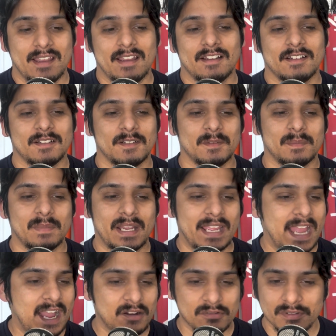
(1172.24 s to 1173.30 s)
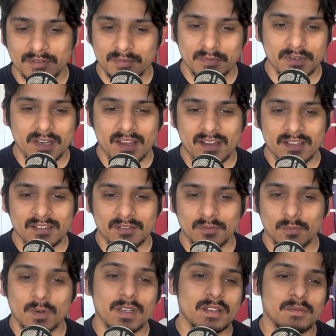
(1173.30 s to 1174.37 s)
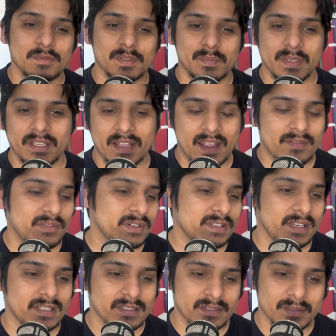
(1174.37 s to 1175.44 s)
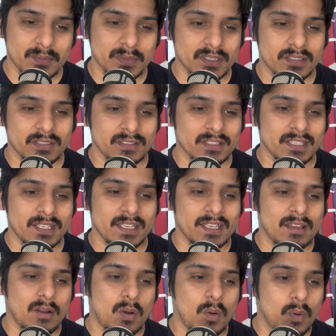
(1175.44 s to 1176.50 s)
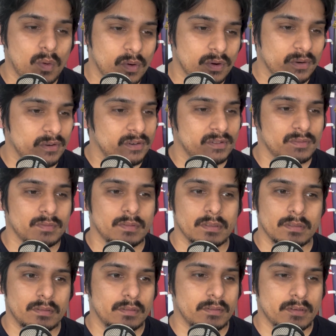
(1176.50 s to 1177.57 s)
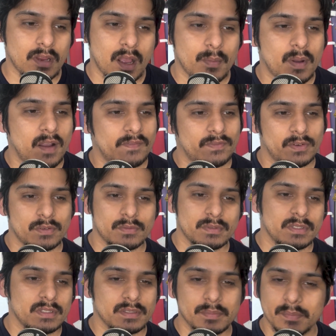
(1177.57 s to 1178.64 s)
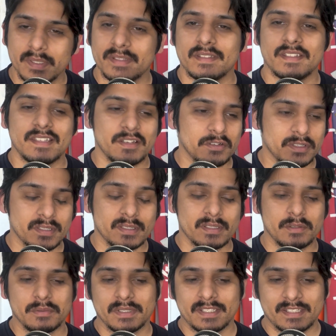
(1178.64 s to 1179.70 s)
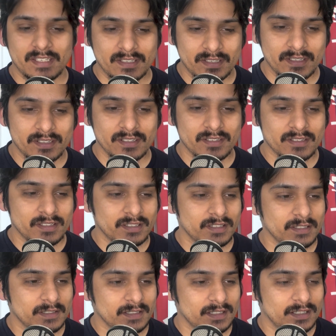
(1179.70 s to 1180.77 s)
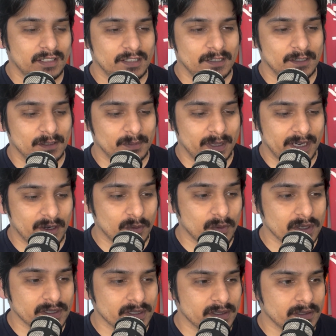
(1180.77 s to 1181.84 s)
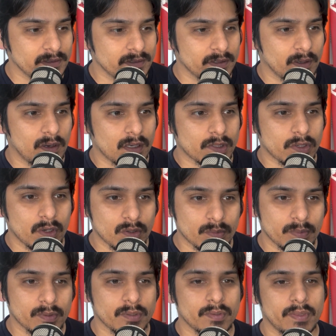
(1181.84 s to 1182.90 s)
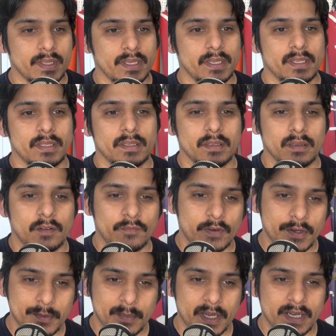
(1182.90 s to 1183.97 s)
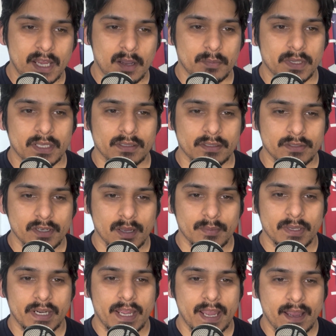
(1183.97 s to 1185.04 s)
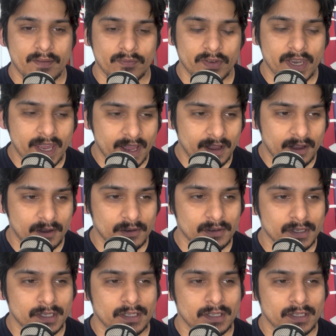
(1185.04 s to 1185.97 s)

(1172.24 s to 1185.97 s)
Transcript: My hours were not what was being advertised to me, or the job offer was just mysteriously rescinded. And it wasn't until October that a friend of mine helped me get the job that I have now.